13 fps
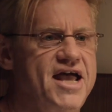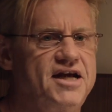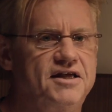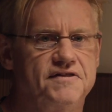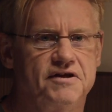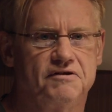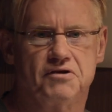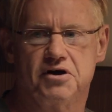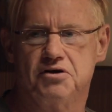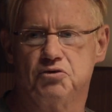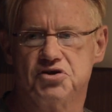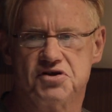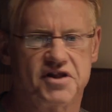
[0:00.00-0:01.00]
anything that
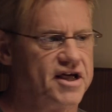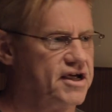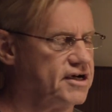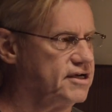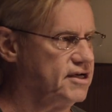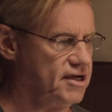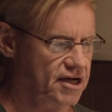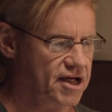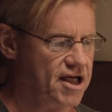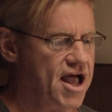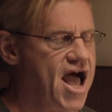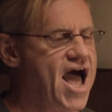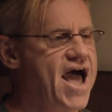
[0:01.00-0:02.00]
was there.
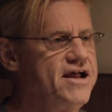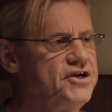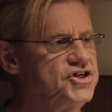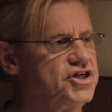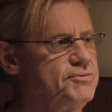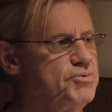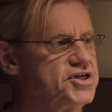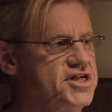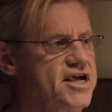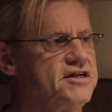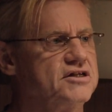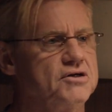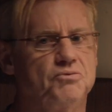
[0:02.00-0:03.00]
Had she
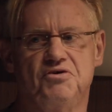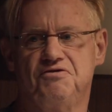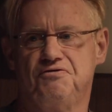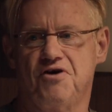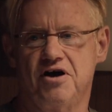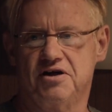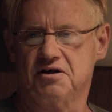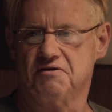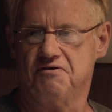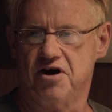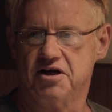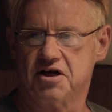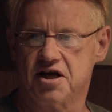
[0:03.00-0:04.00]
protected it with
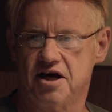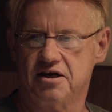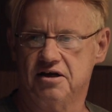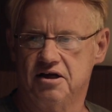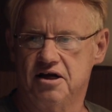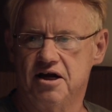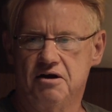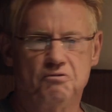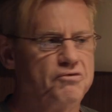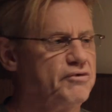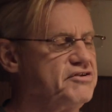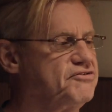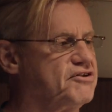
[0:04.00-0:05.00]
FindrCat,
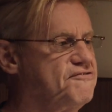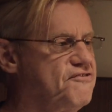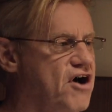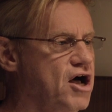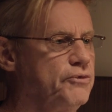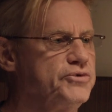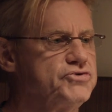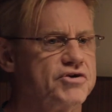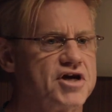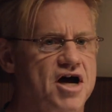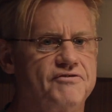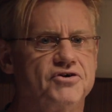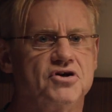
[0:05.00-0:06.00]
if the file was
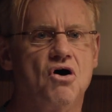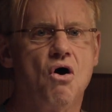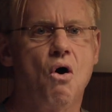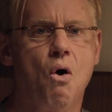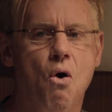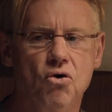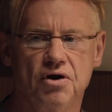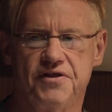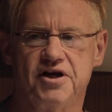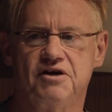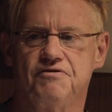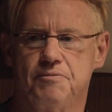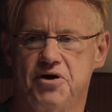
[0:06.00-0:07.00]
recovered, all of that
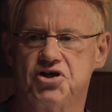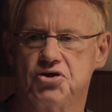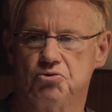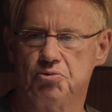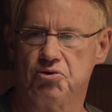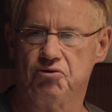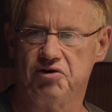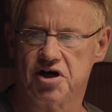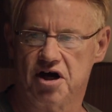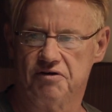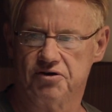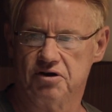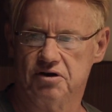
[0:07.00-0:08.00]
information would be
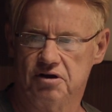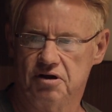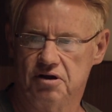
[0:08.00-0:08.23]
recovered.